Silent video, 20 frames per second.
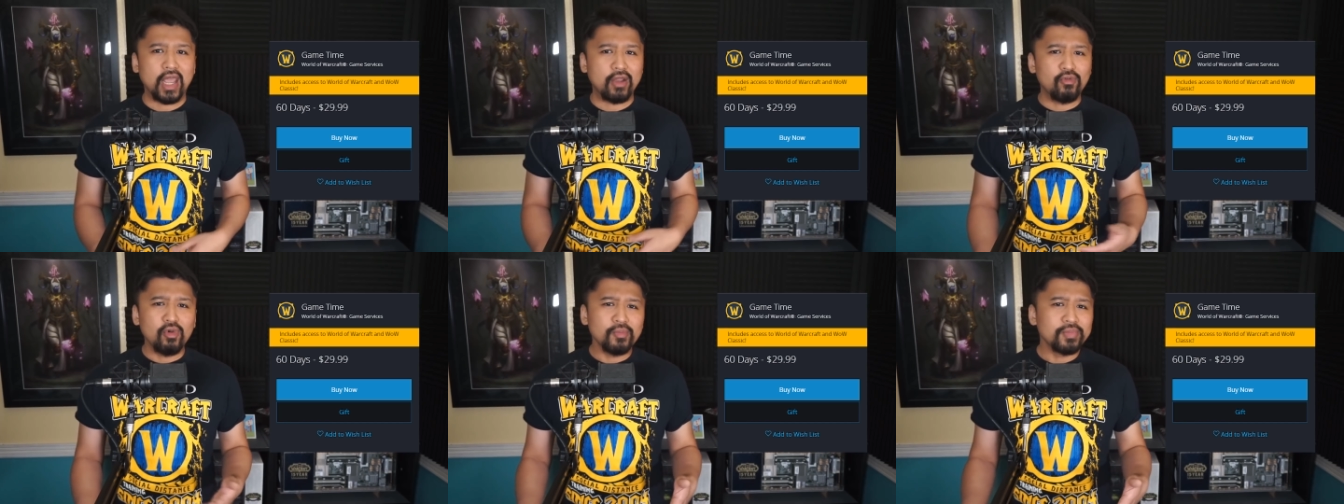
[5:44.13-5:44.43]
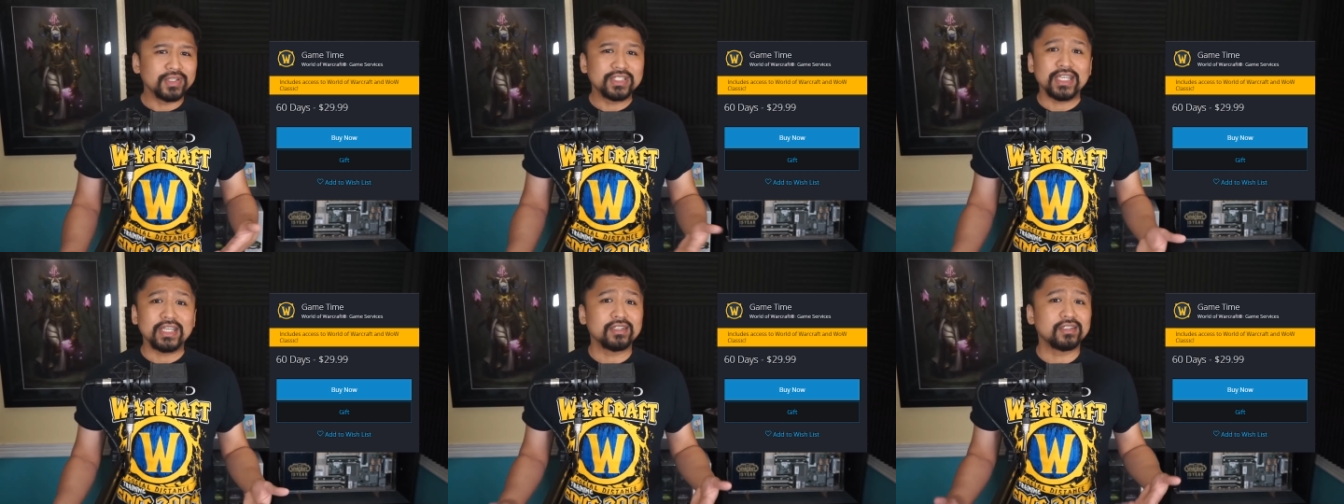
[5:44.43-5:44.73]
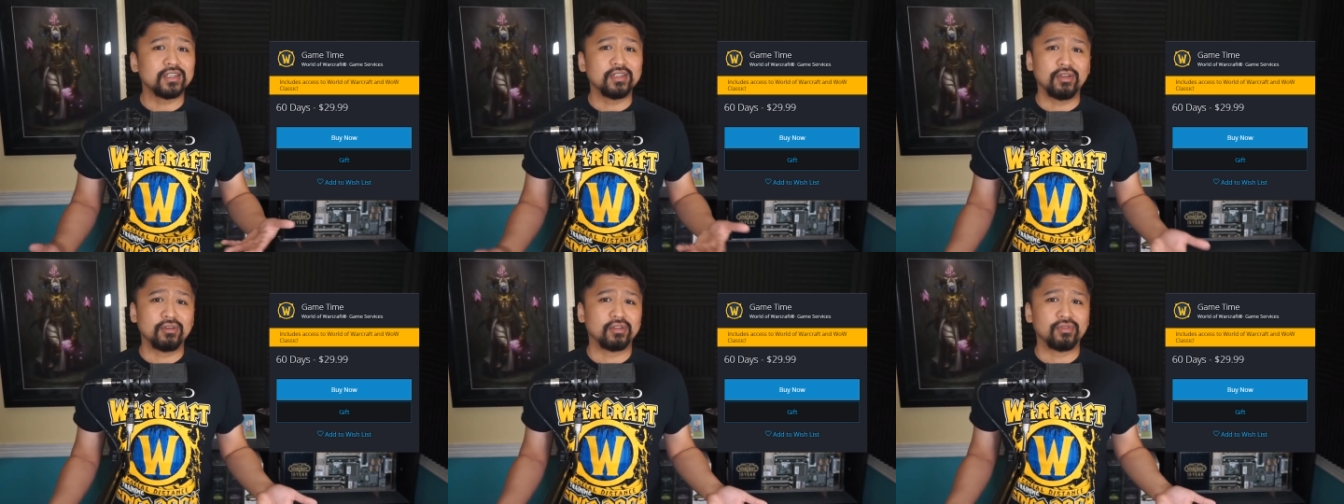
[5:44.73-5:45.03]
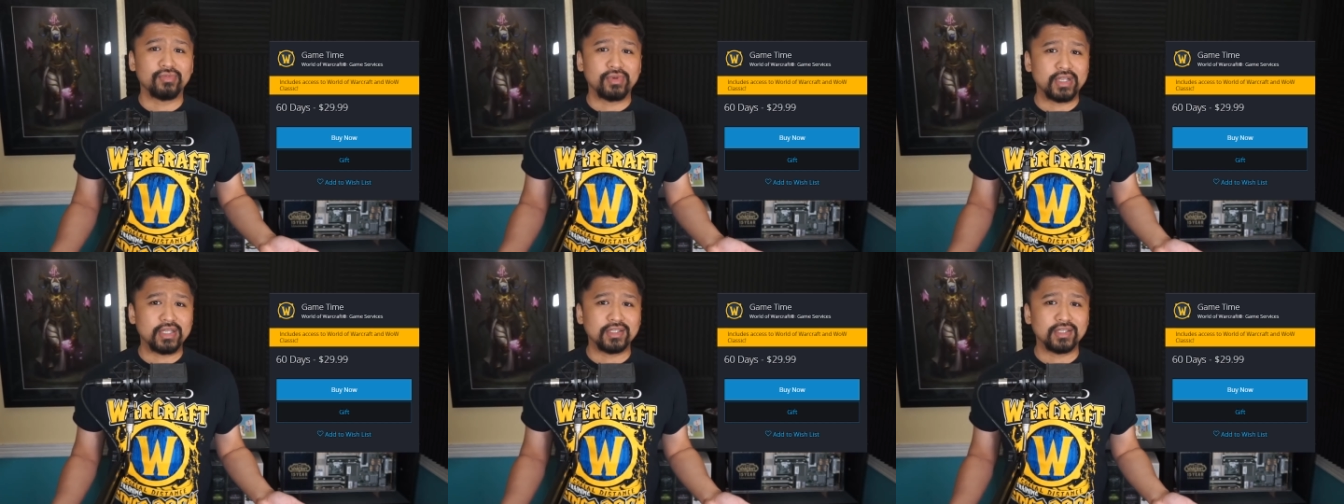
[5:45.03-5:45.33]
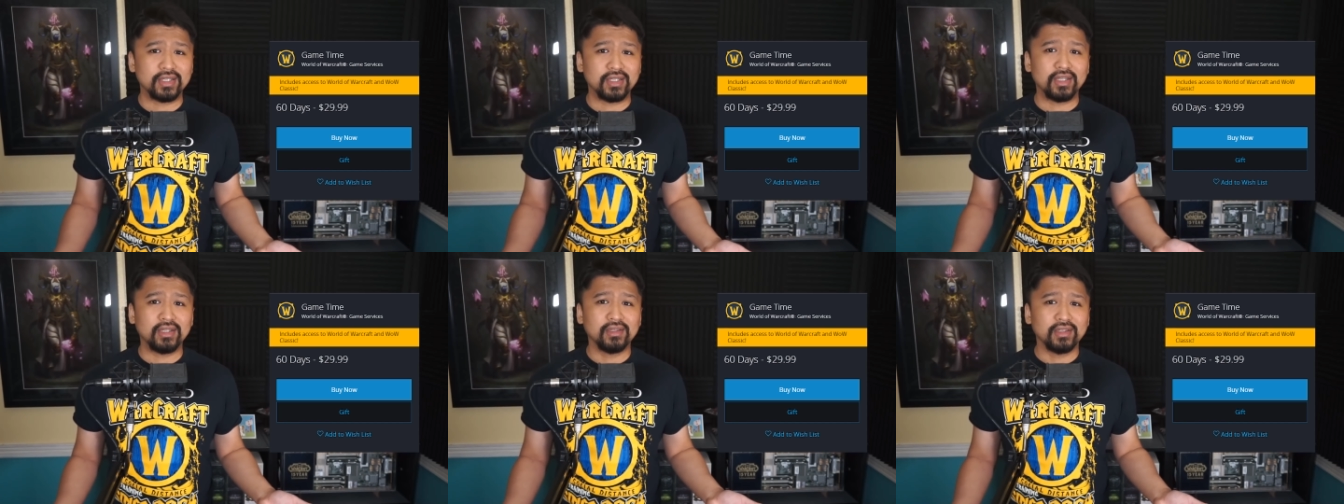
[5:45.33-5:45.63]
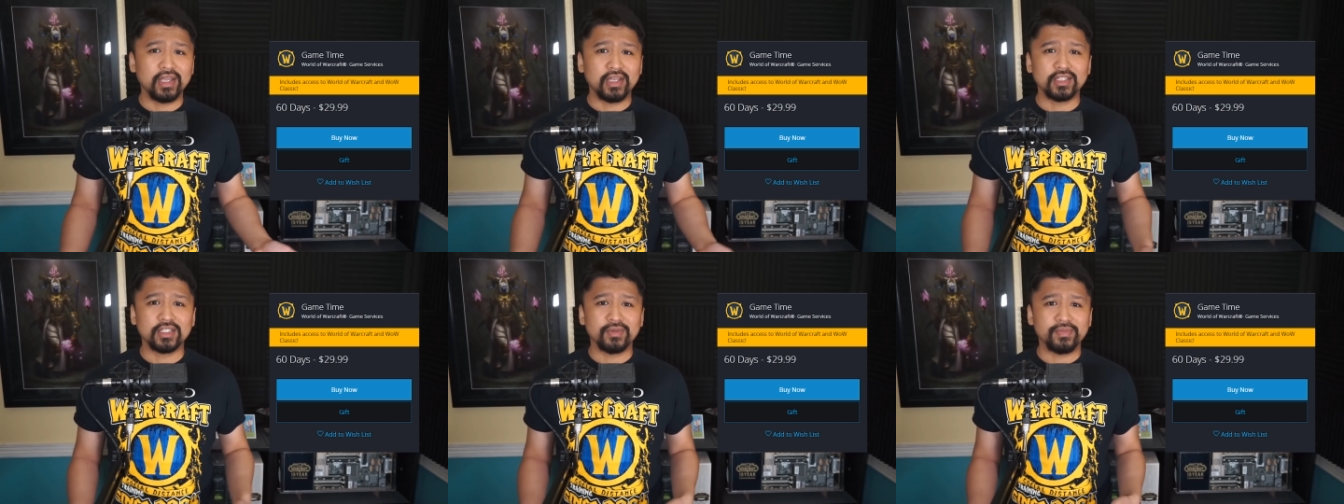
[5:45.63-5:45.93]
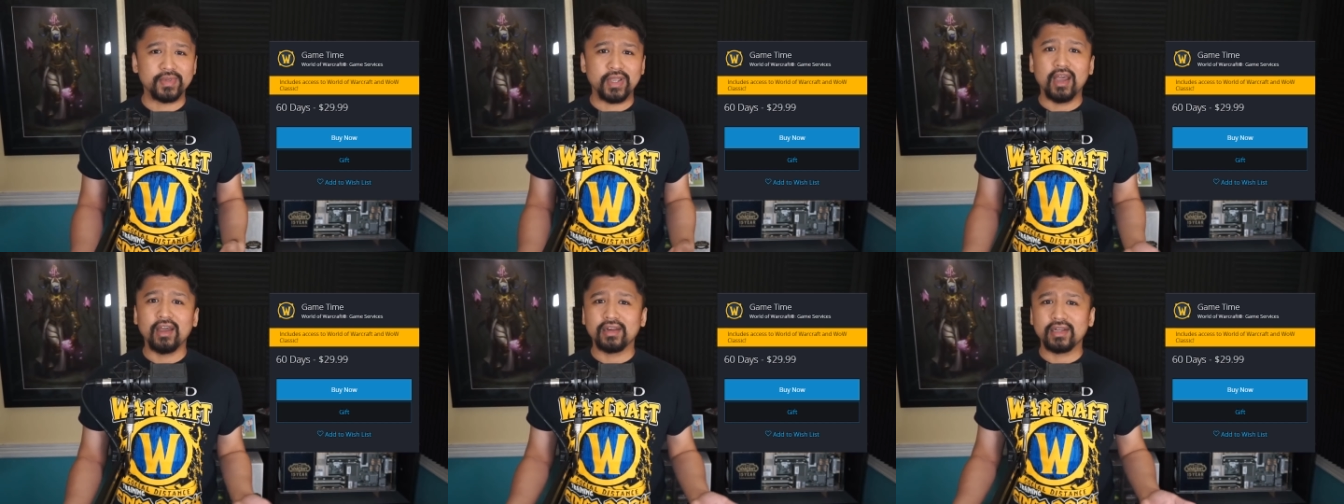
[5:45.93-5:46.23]
I won't pretend to know the reasoning, and to
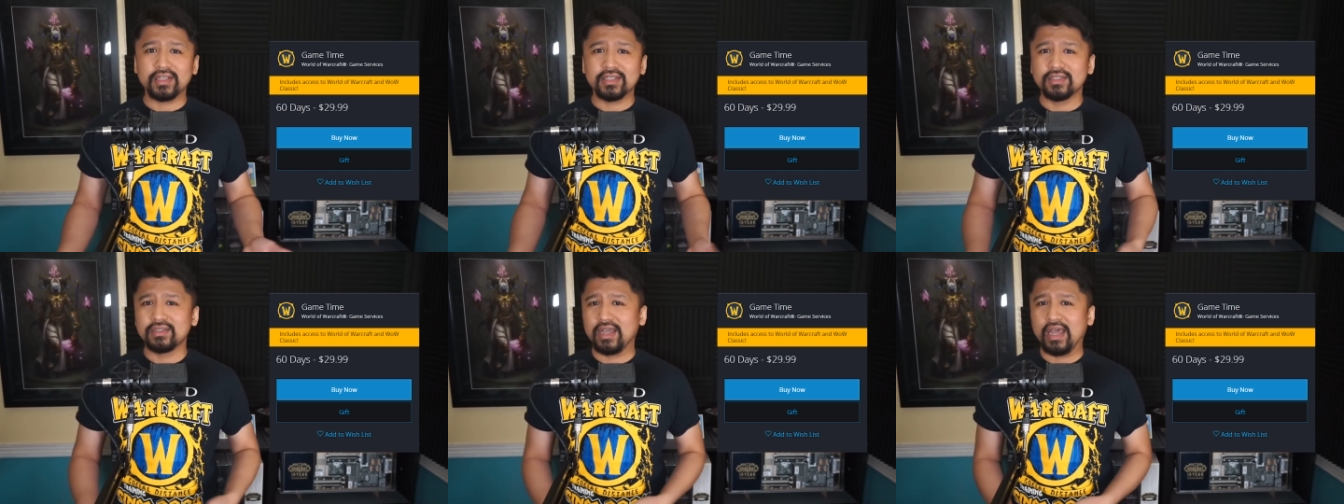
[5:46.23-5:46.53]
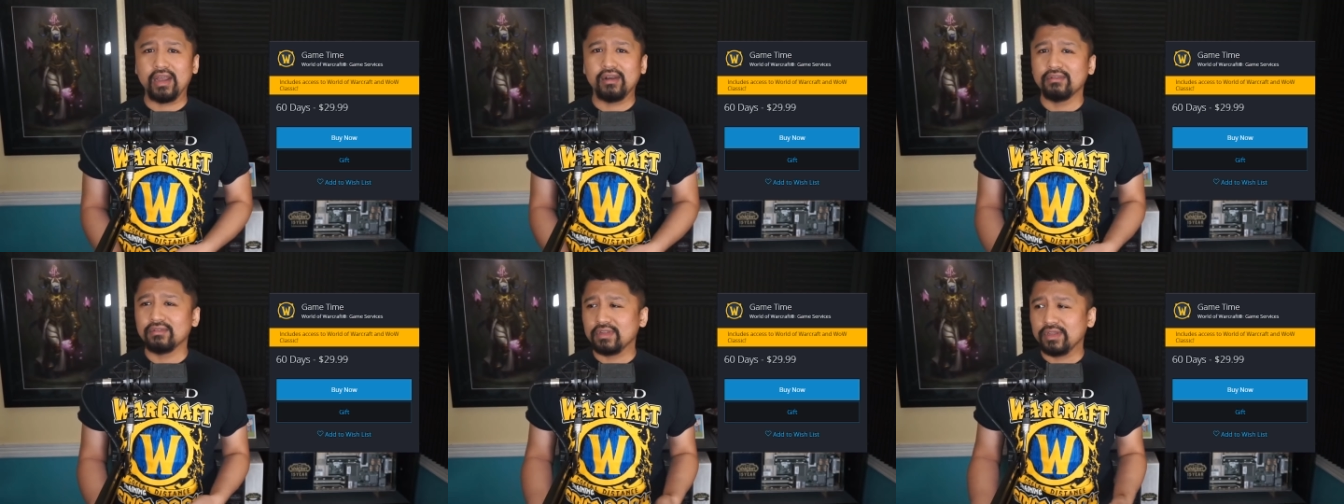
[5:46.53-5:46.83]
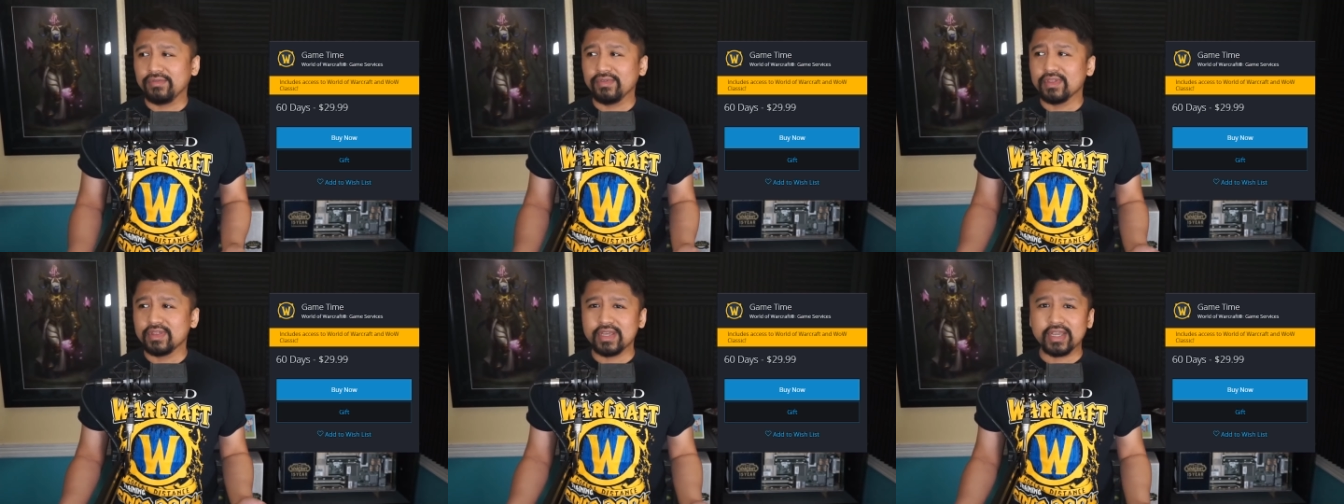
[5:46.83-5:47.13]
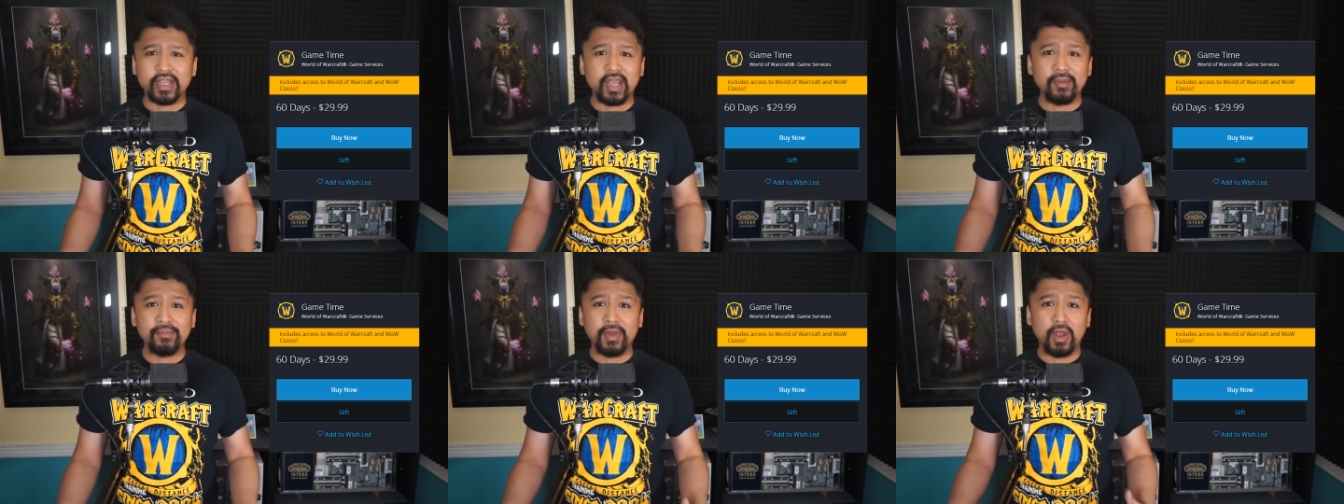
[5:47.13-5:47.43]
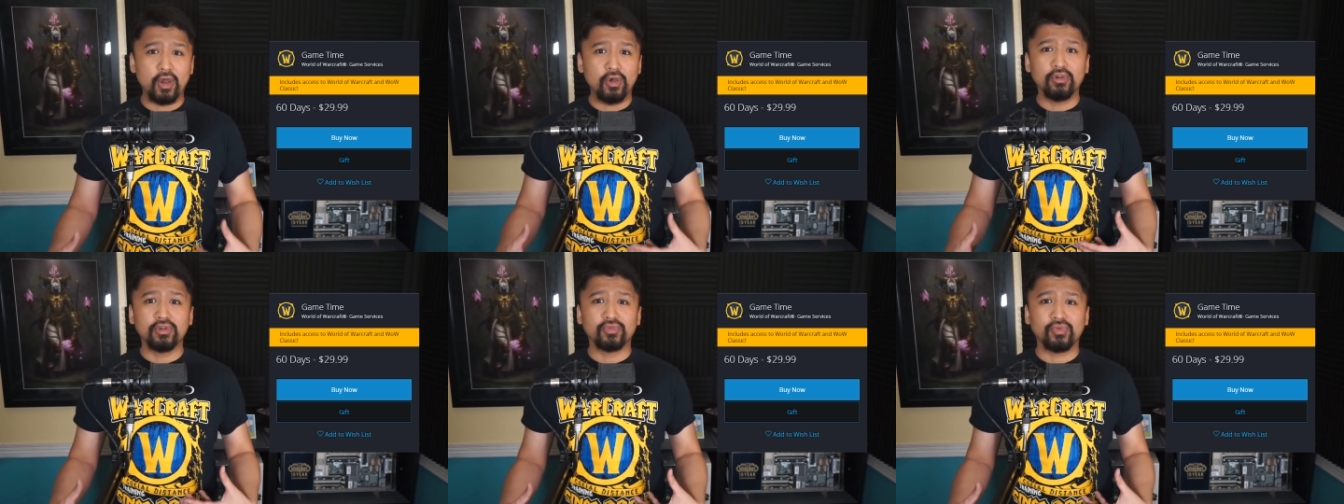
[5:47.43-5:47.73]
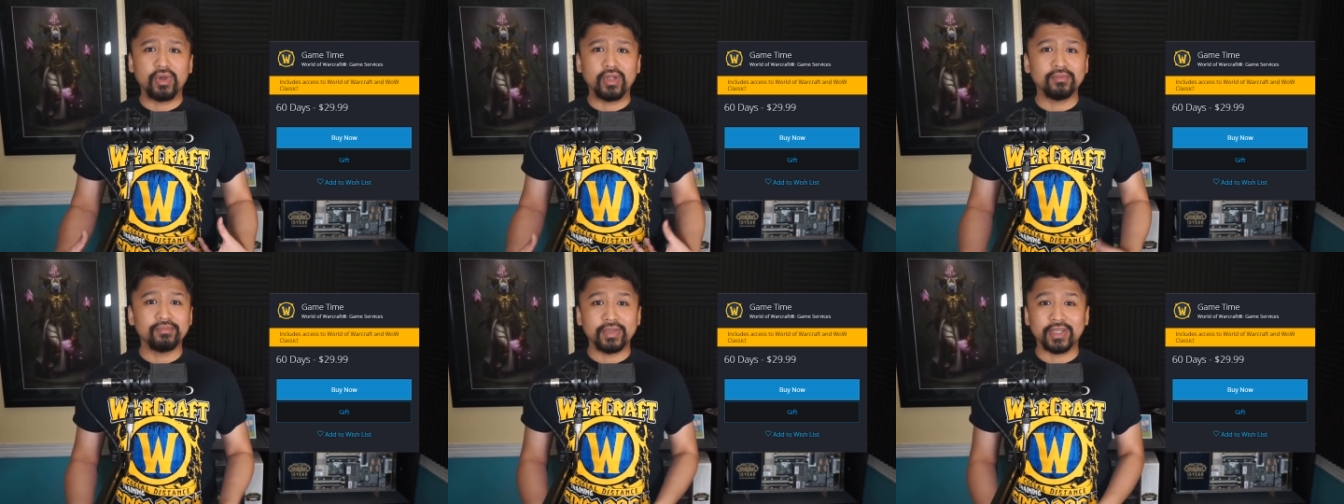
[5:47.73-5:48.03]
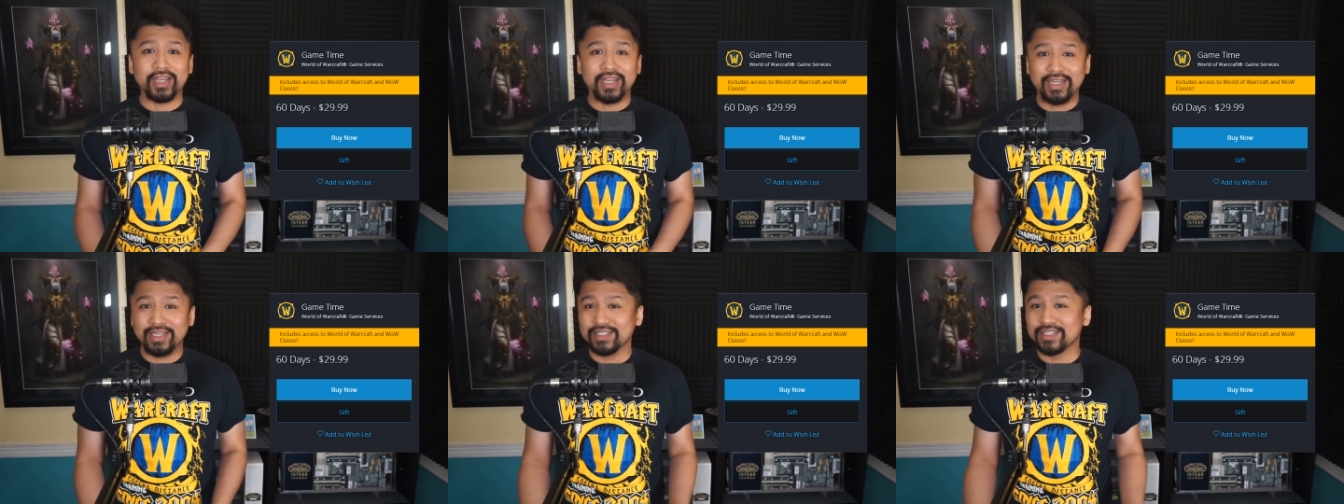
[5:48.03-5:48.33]
be honest, I don't even think I'm owed one
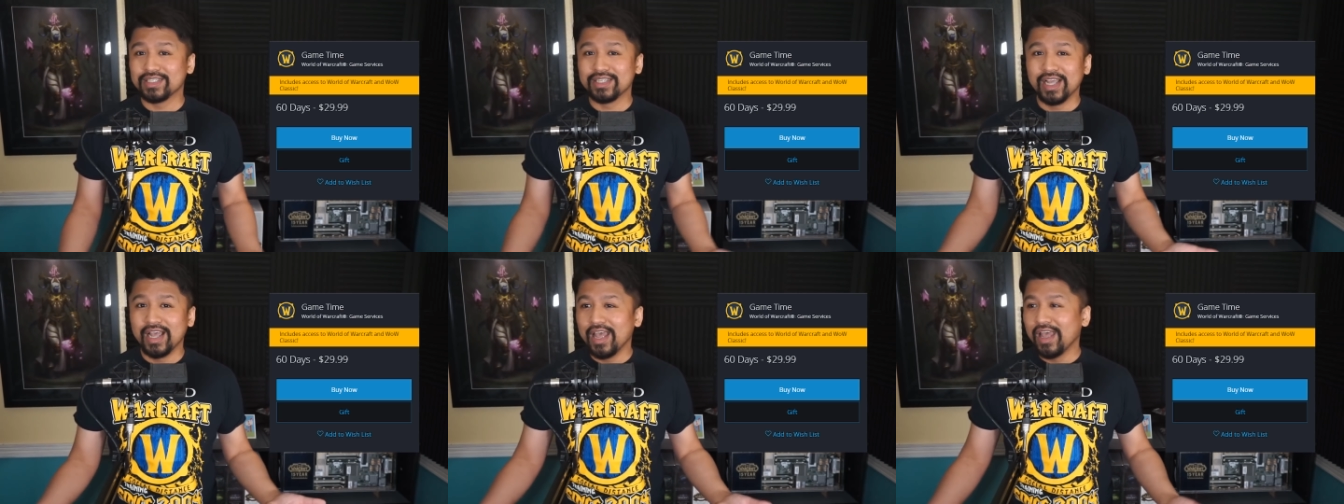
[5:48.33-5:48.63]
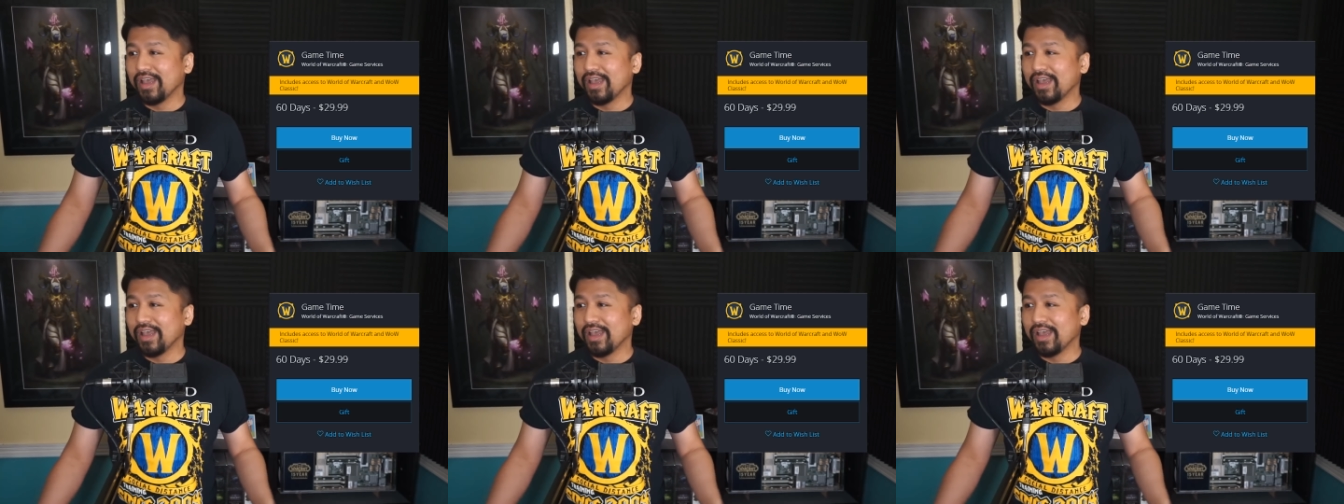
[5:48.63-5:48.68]
because,